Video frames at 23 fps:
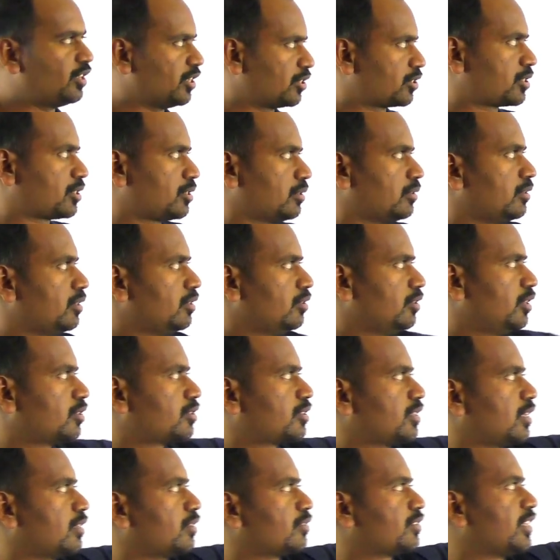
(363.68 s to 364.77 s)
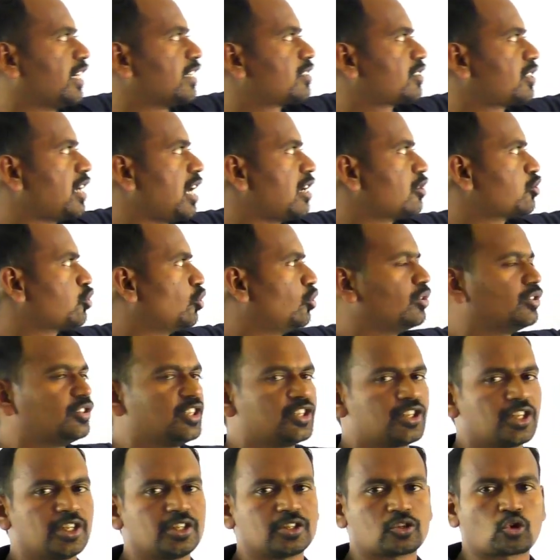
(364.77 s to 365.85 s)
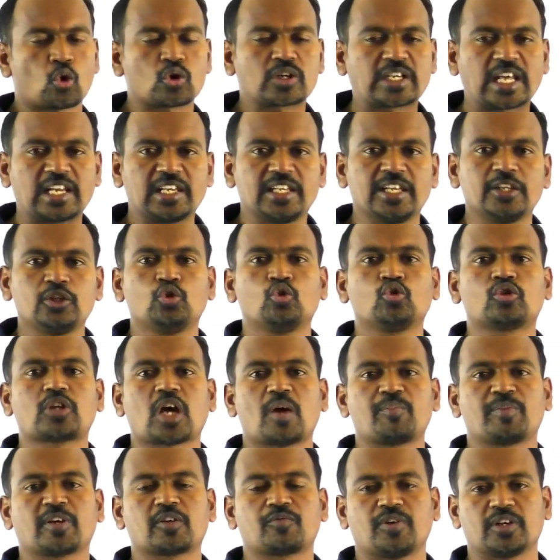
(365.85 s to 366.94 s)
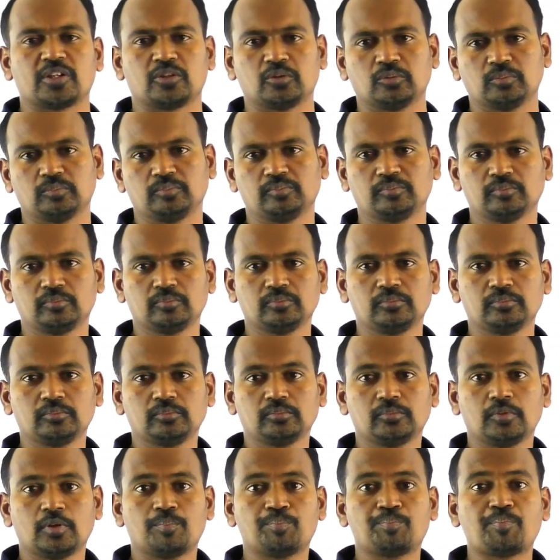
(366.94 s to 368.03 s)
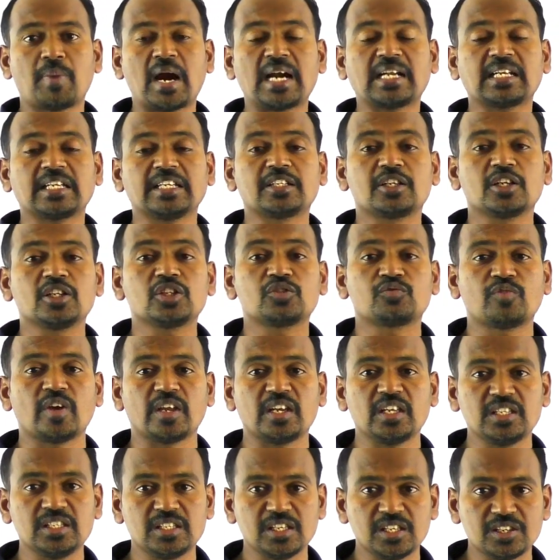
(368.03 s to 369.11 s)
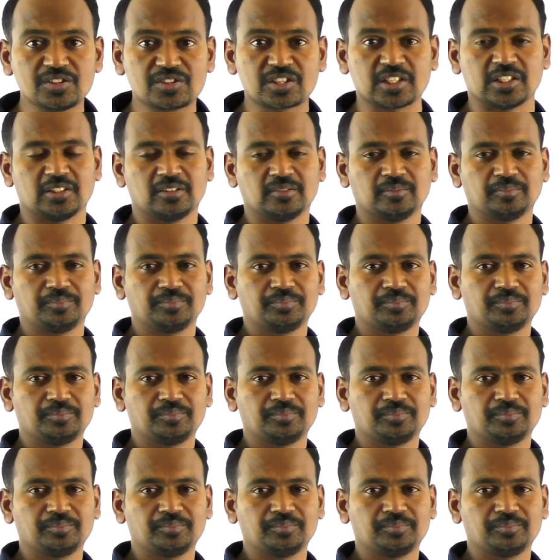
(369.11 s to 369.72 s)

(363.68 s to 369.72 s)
this sets also, this is totally new topic for you. But it is very easy.